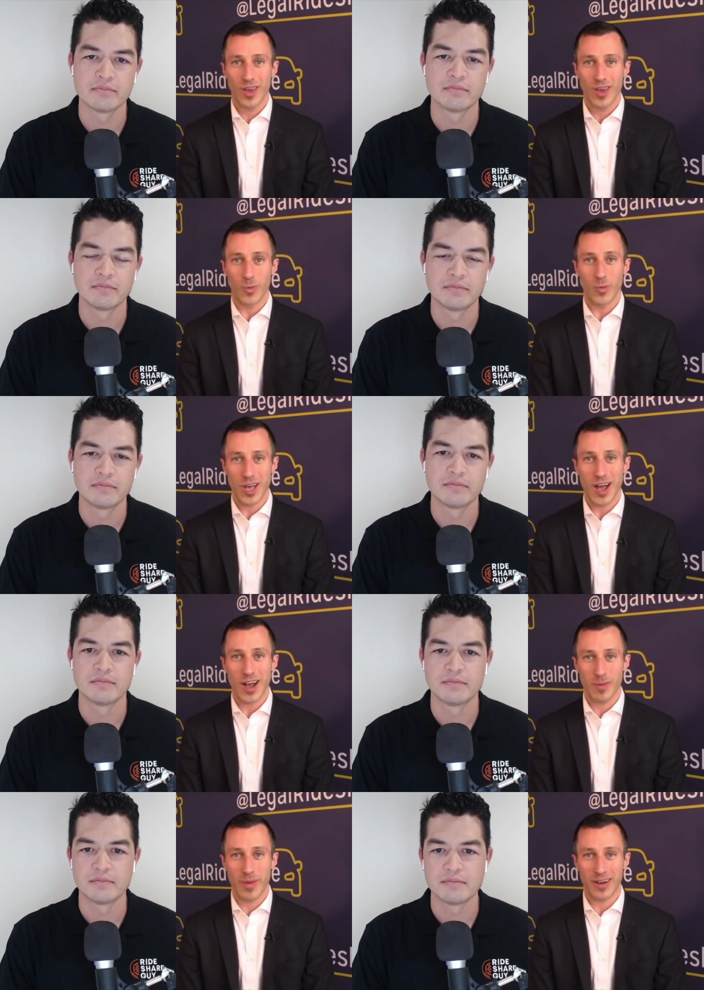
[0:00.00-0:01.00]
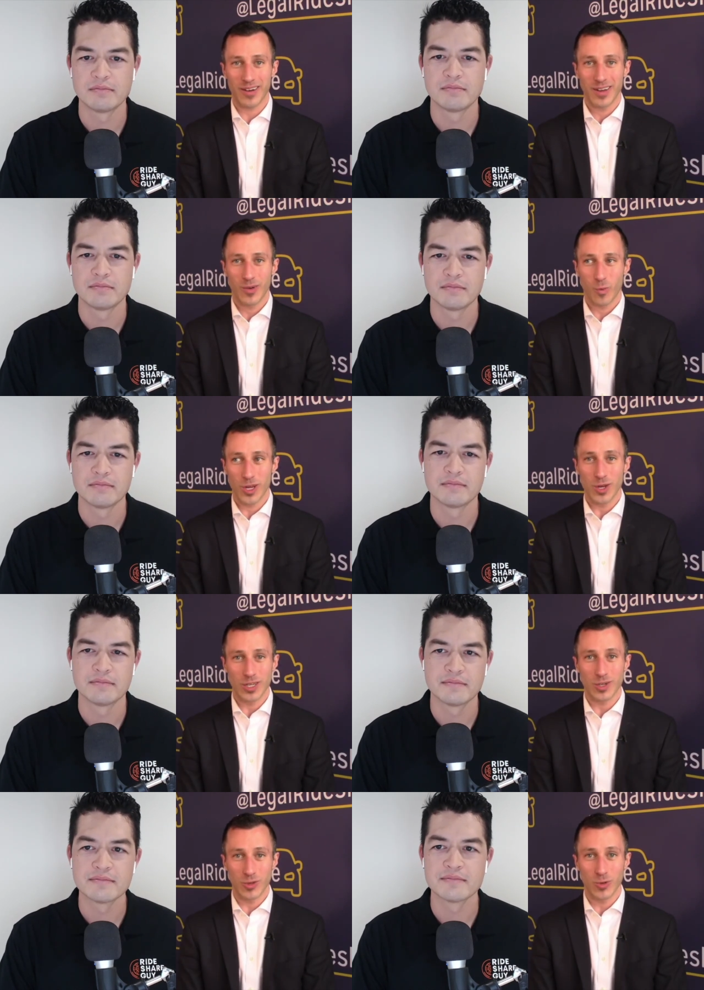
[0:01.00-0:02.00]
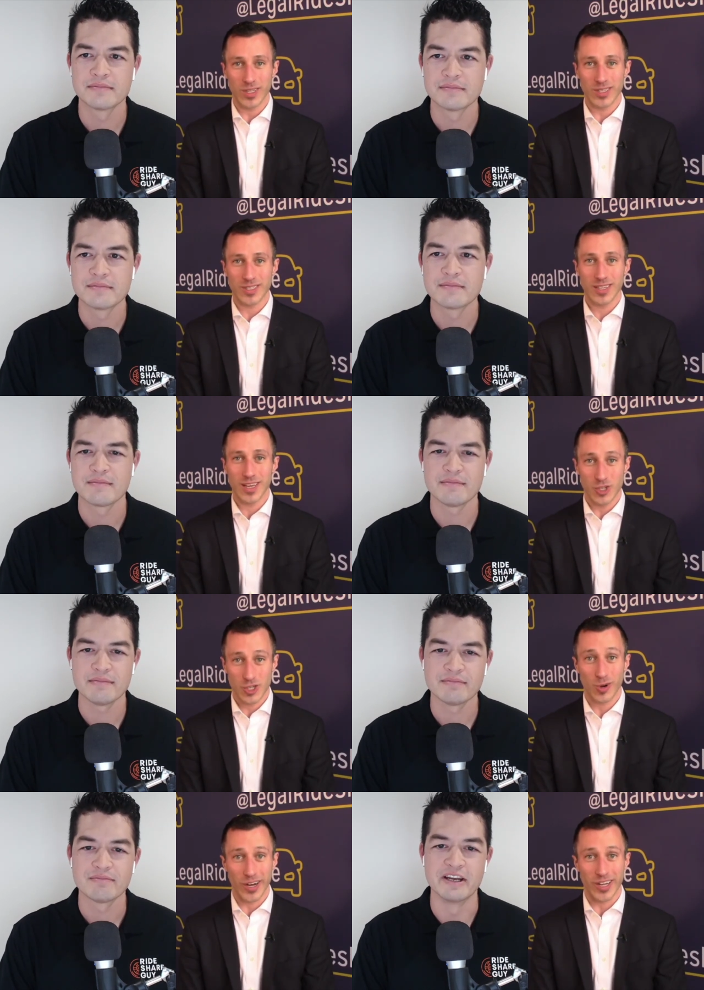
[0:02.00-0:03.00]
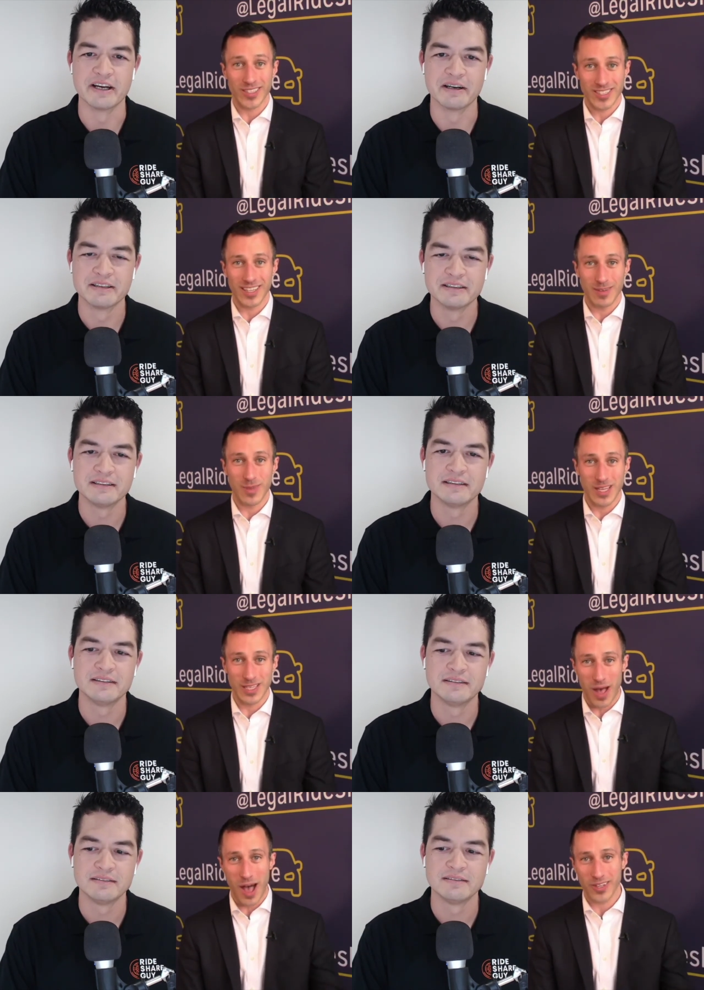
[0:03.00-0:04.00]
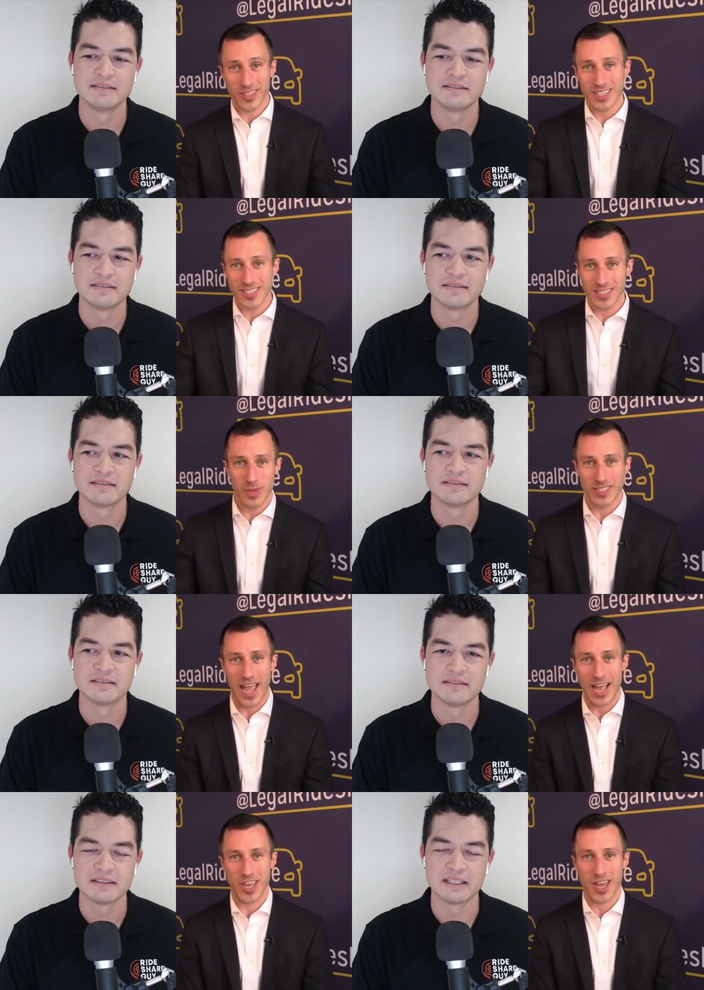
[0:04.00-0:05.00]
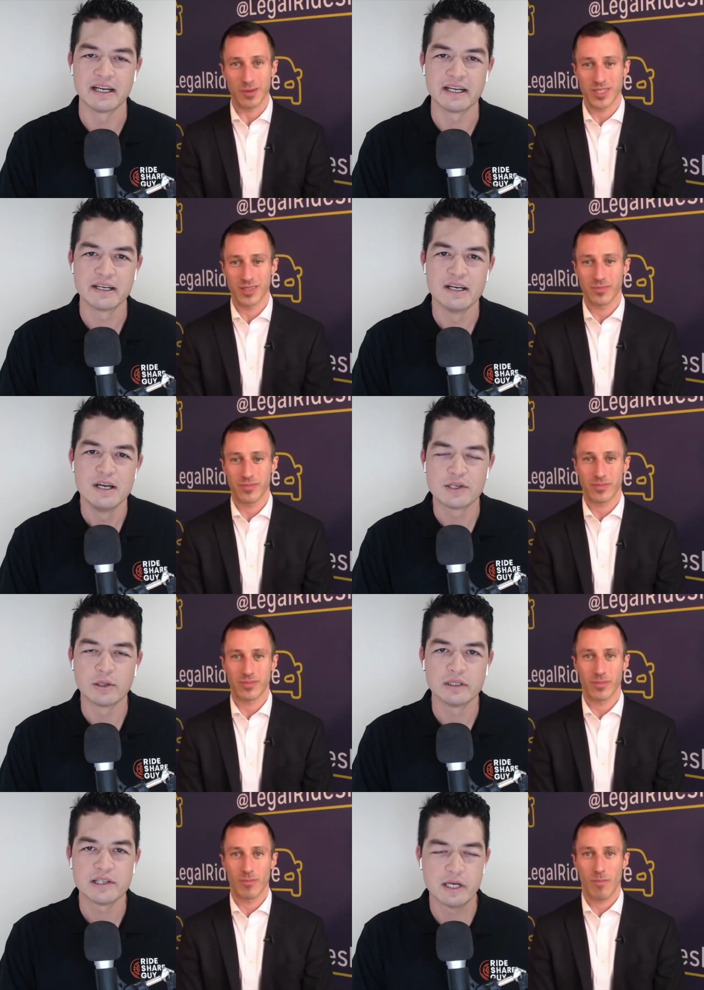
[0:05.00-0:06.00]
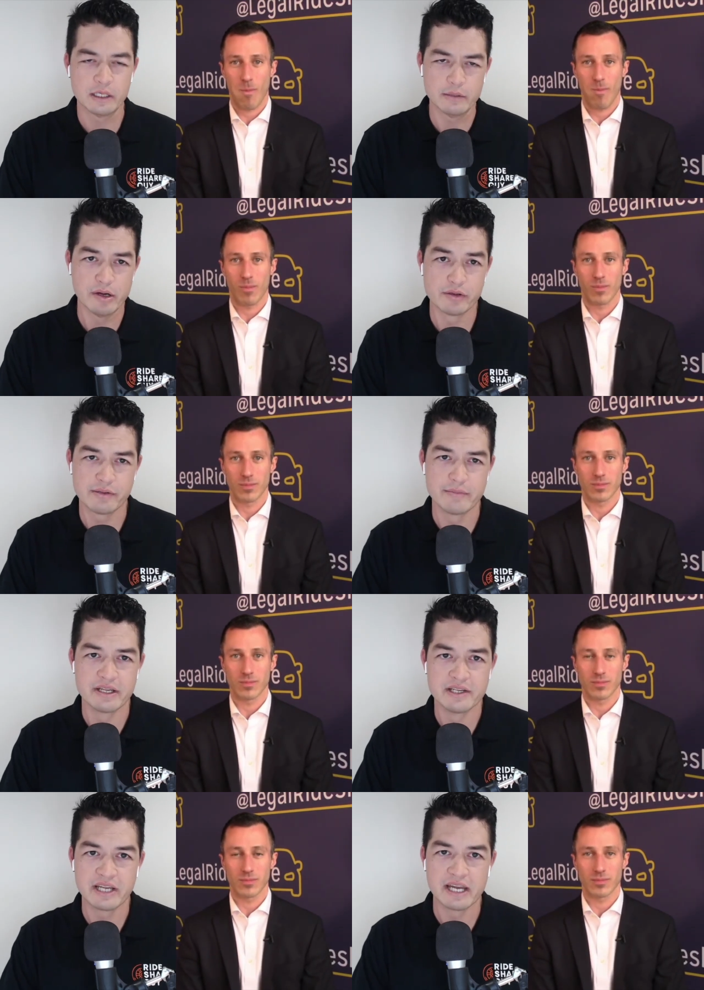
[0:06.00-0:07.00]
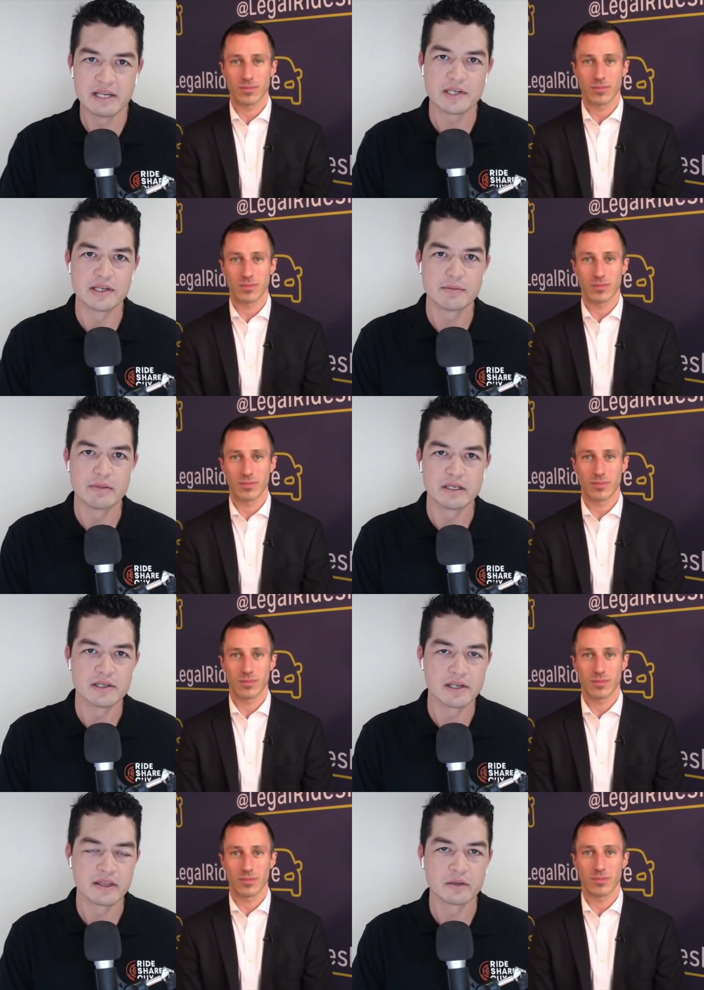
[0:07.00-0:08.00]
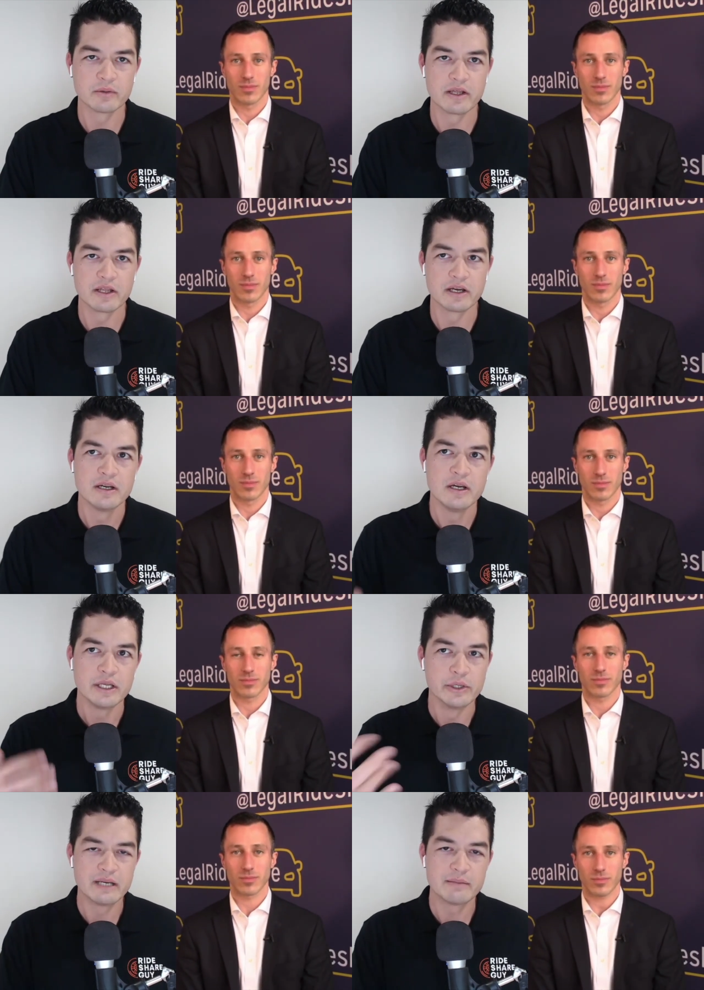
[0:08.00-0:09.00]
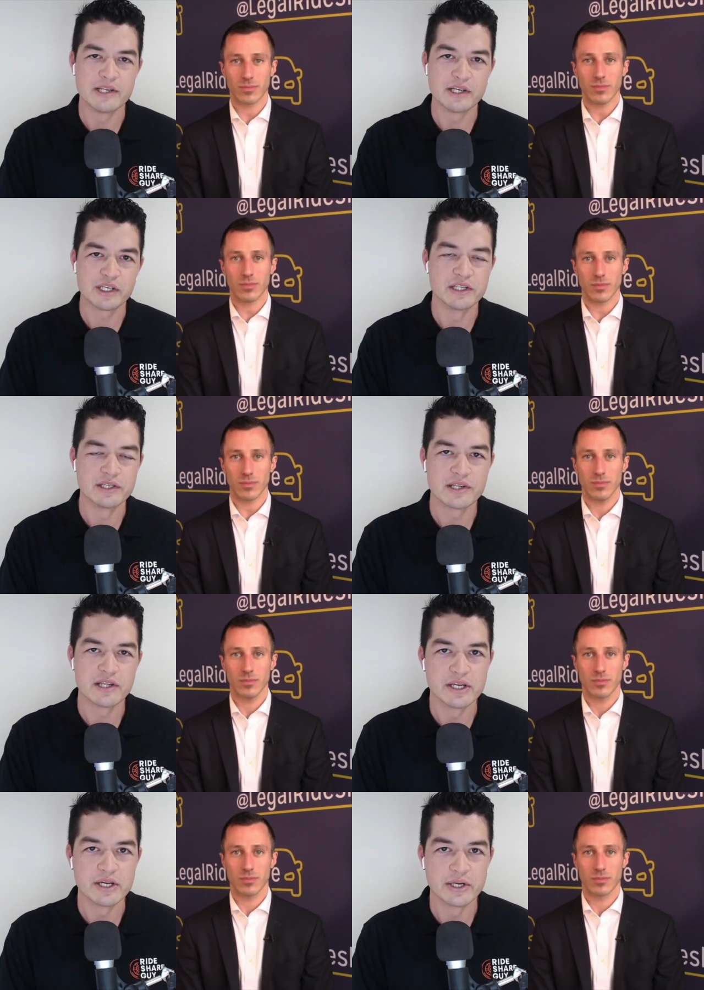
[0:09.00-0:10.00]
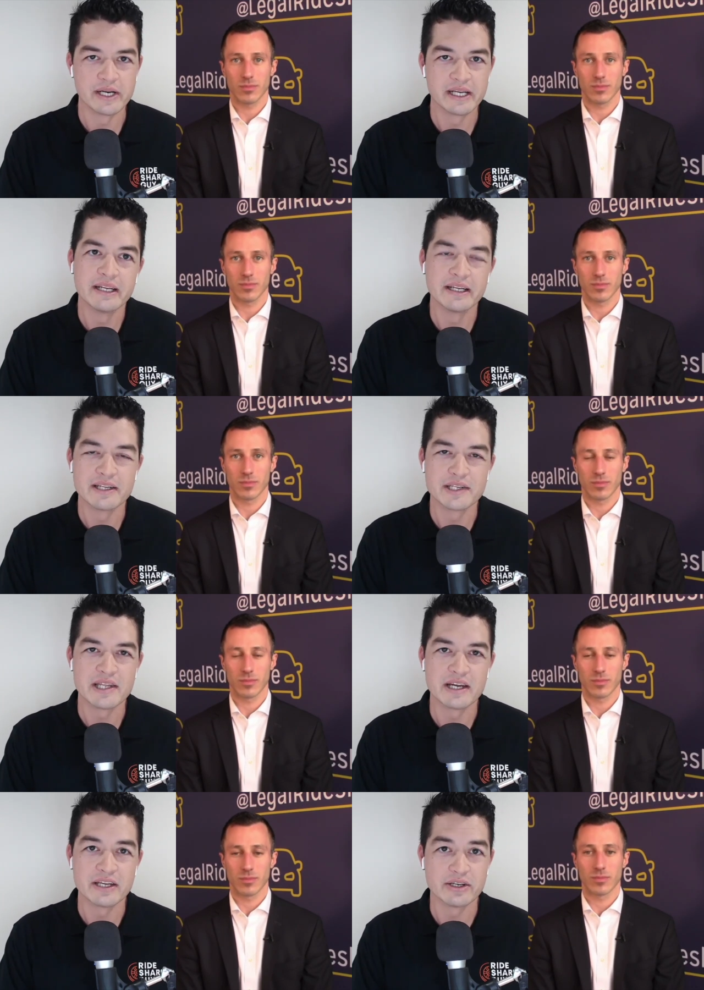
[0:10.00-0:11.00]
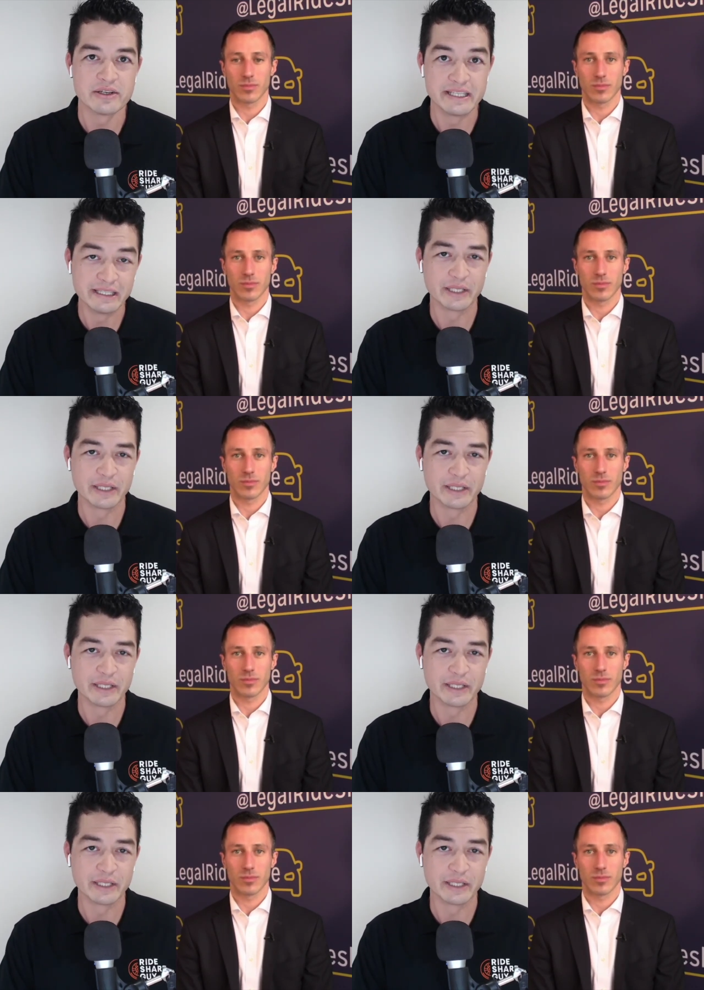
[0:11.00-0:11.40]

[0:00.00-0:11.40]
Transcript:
Speaker 1: when we talk about what do you need to do, it's insurance, and it means yeah. policies, and it means dash cams.
Speaker 2: Got it. So let's talk about some of these cases because I think one of the unique positions that you're in is that